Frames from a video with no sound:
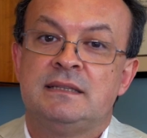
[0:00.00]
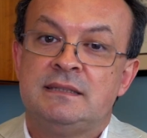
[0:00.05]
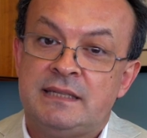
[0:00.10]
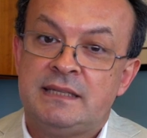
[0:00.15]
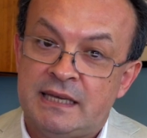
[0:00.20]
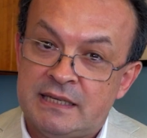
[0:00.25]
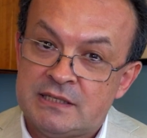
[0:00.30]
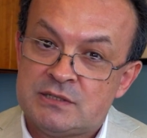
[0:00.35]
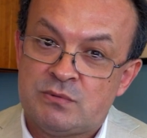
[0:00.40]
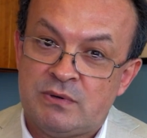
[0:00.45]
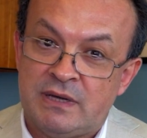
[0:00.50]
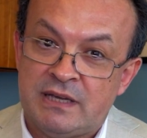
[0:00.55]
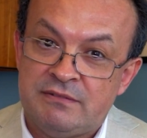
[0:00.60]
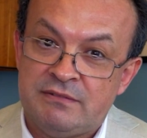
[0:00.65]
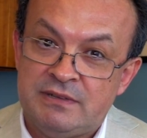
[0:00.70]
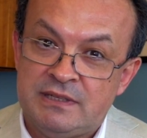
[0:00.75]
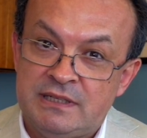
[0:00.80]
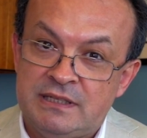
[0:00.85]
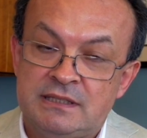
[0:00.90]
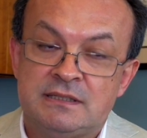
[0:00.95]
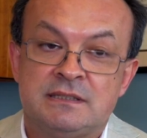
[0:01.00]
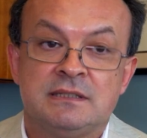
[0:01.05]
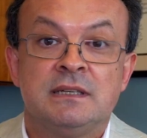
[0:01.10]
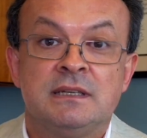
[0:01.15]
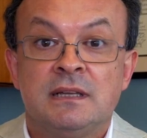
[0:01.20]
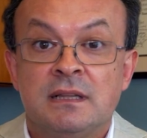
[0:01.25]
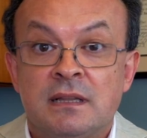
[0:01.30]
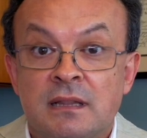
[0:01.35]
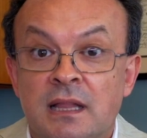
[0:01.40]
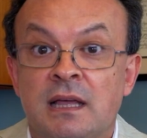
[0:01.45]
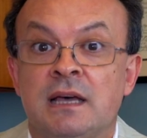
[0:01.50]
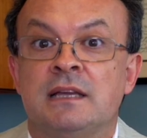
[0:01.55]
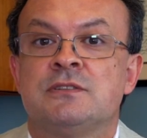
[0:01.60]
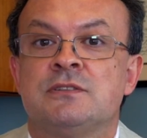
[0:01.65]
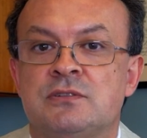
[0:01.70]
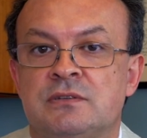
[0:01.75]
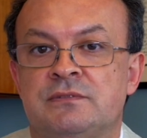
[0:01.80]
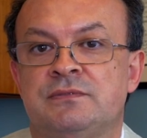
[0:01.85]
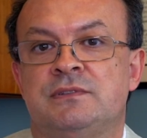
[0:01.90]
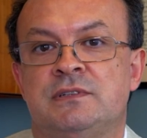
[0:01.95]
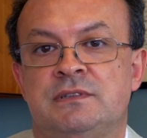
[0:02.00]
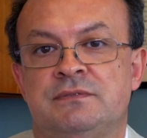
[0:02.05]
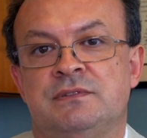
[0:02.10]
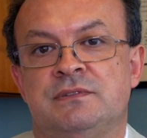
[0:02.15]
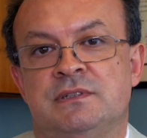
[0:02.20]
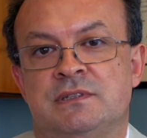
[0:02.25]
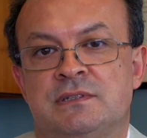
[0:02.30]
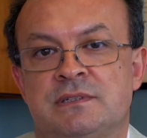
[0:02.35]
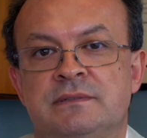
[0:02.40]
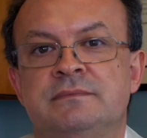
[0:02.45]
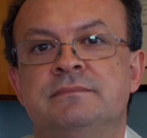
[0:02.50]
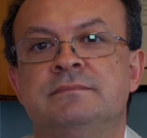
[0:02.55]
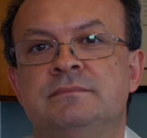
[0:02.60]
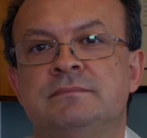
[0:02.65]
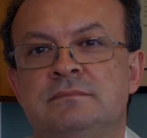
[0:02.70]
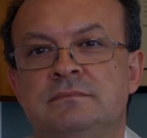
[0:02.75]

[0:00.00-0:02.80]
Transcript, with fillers: That's why we need lots of drifters.